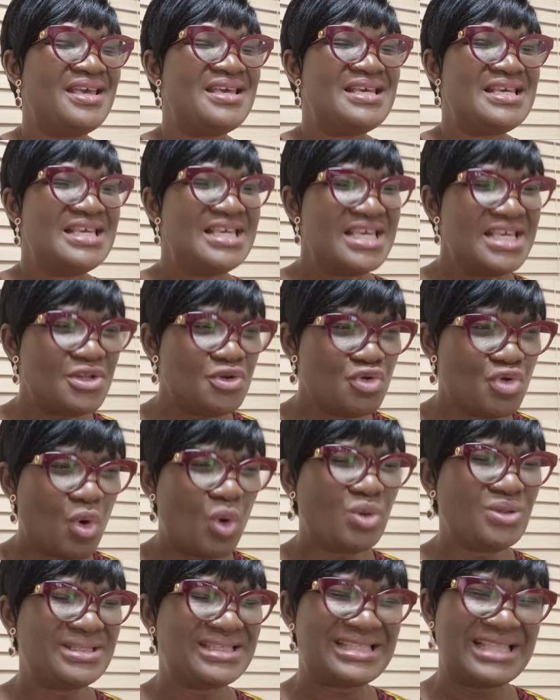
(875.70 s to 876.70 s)
He
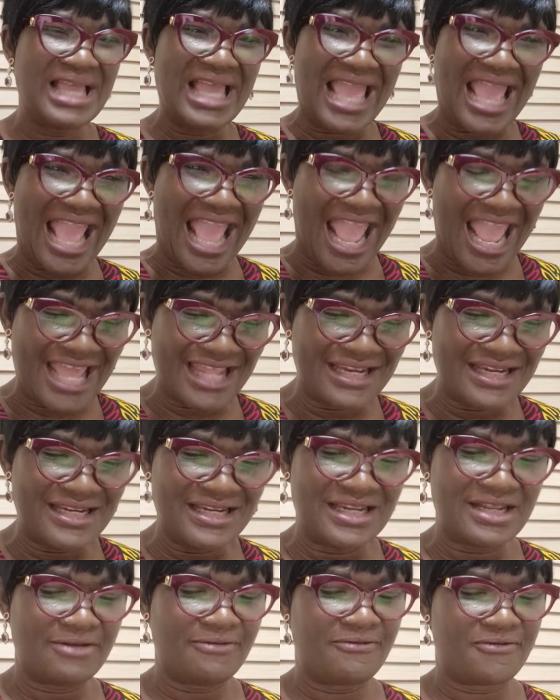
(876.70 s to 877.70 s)
knows the
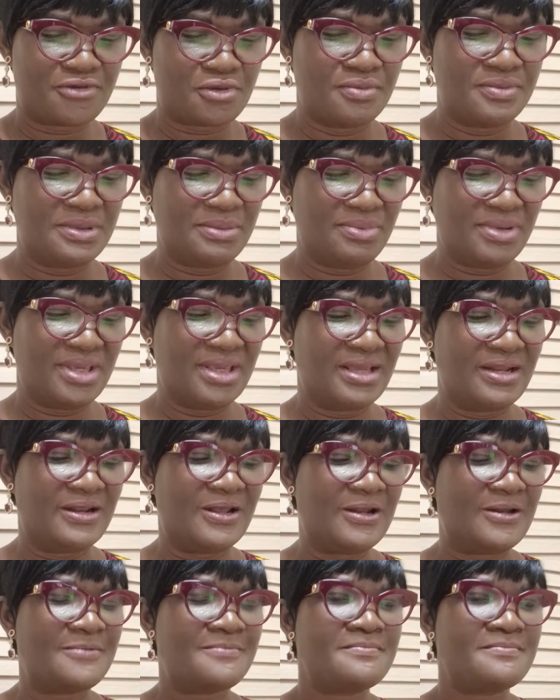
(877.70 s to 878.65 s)
end from the beginning.